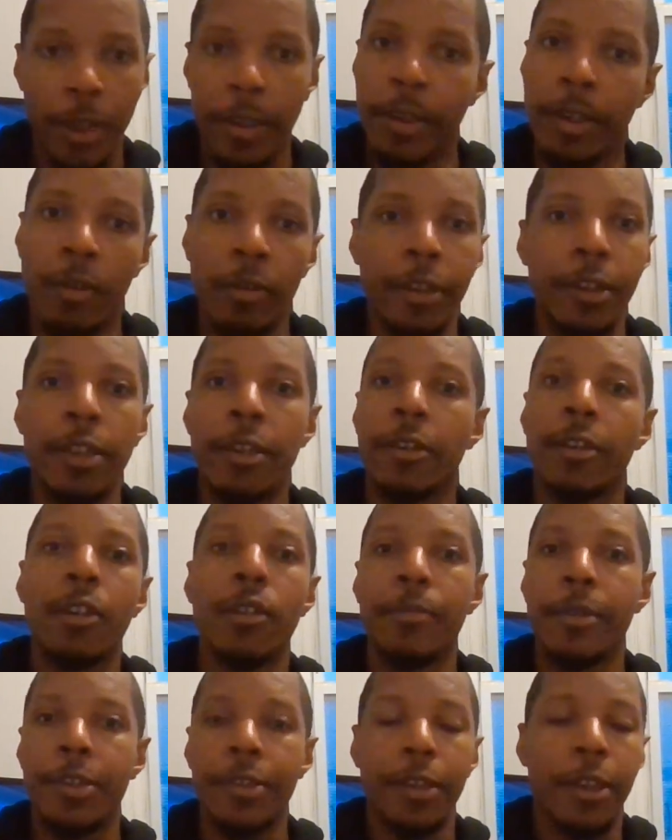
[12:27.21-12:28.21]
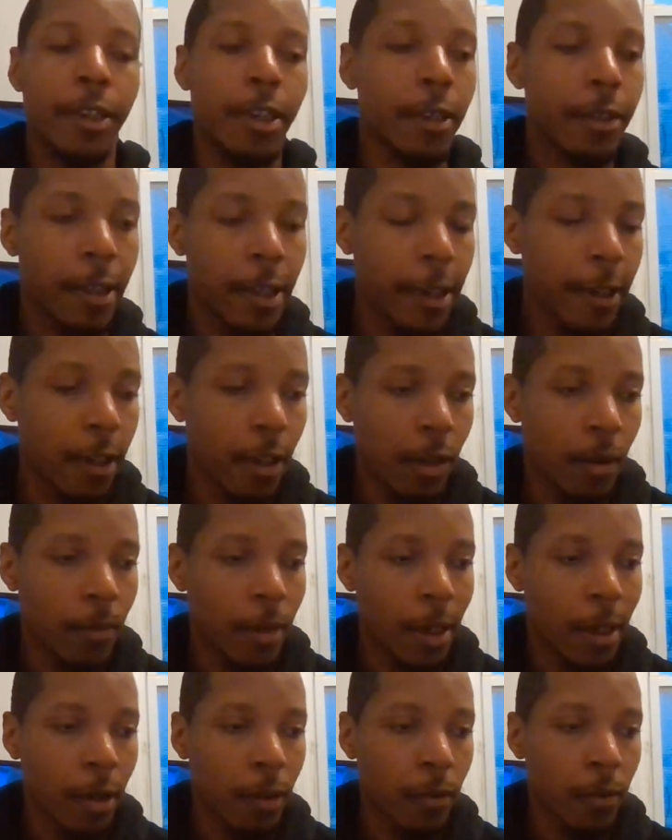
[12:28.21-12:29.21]
And the only thing they're going to be sitting there thinking
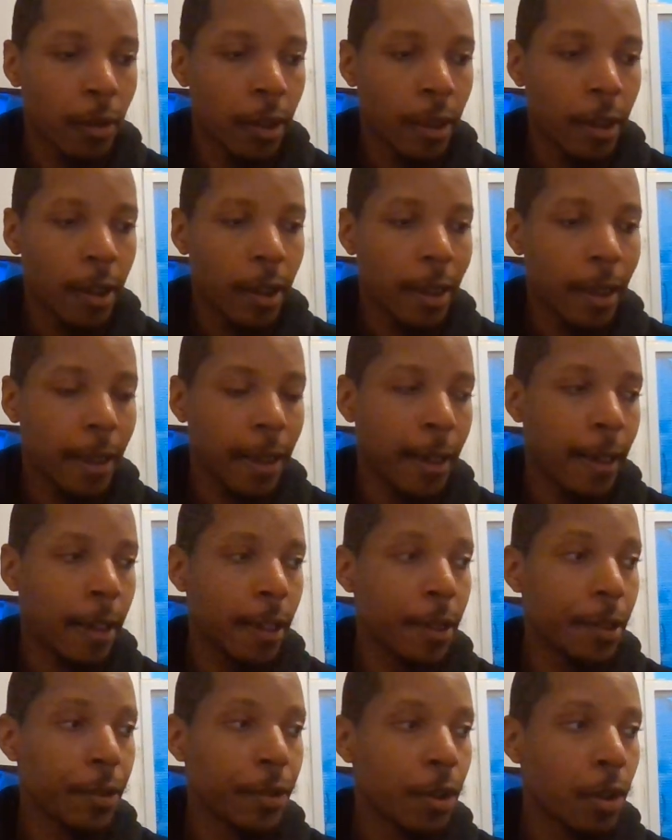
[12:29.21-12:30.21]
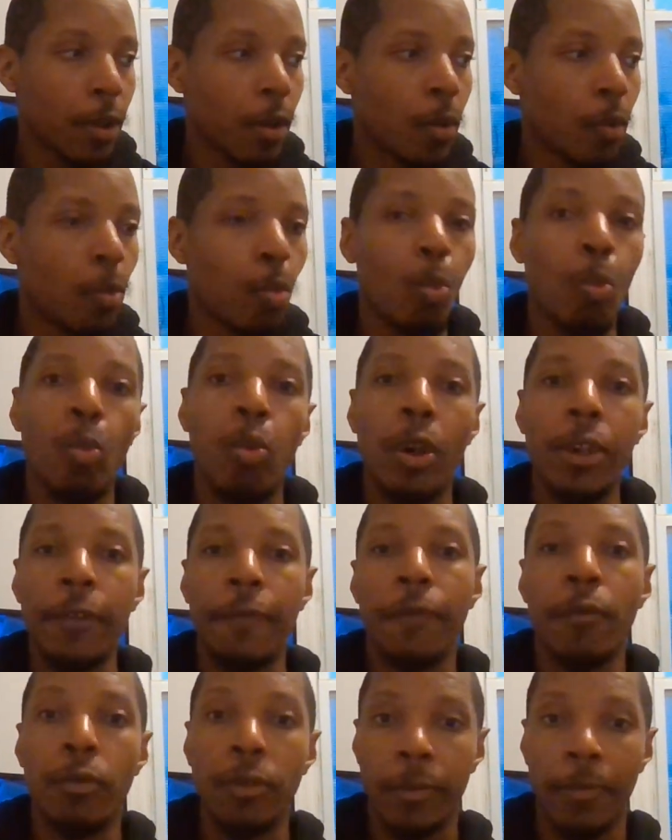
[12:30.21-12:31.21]
about is what
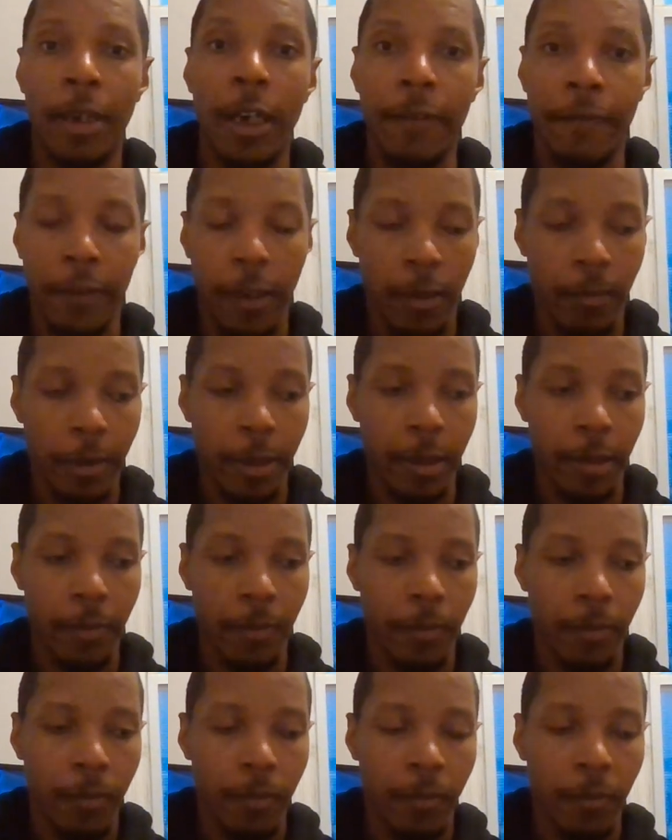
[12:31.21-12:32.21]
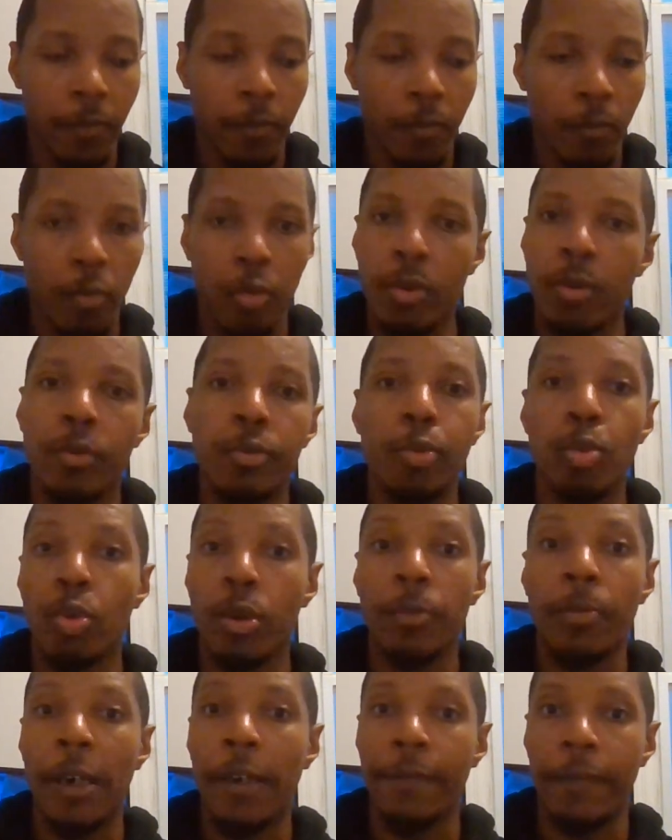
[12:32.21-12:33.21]
if it was my family? What if it was
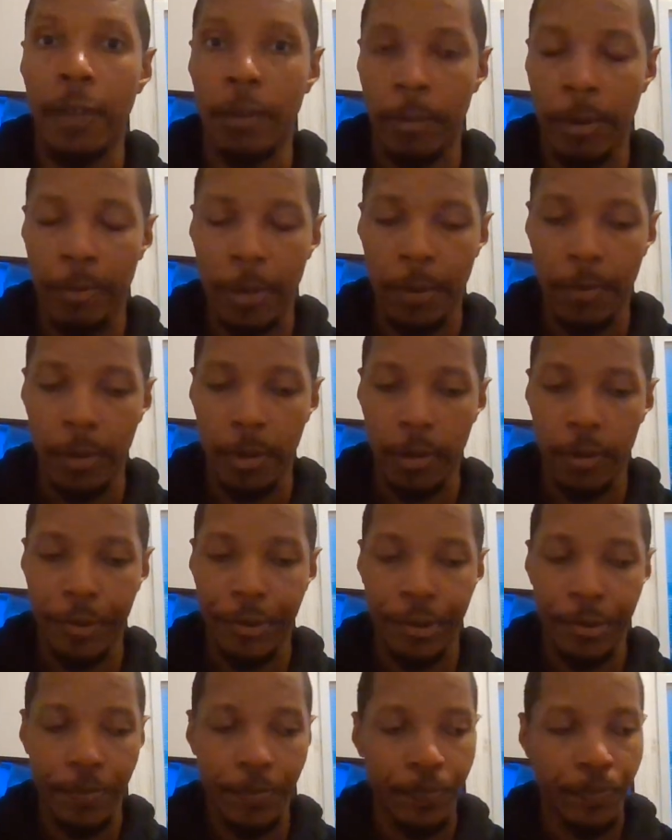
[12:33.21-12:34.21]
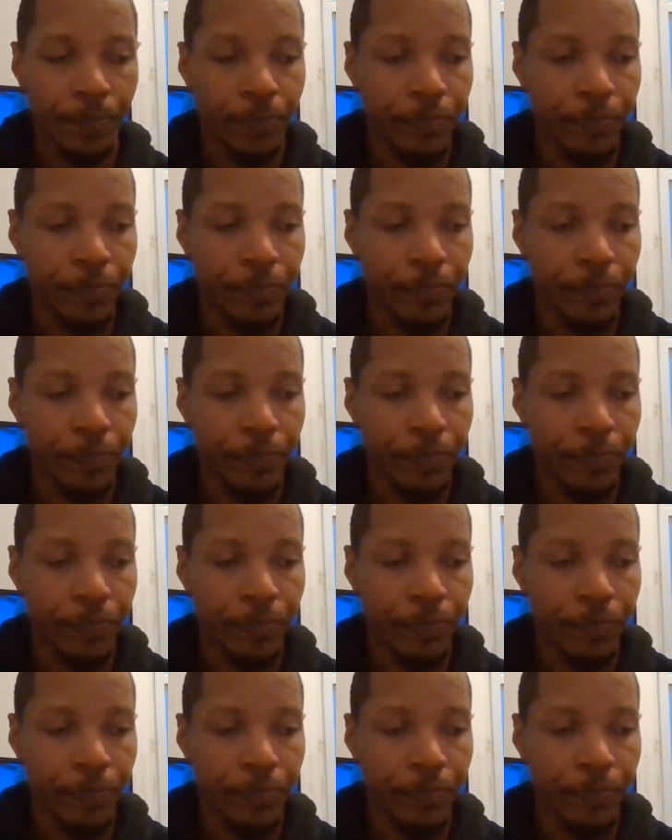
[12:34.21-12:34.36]
one of my family members?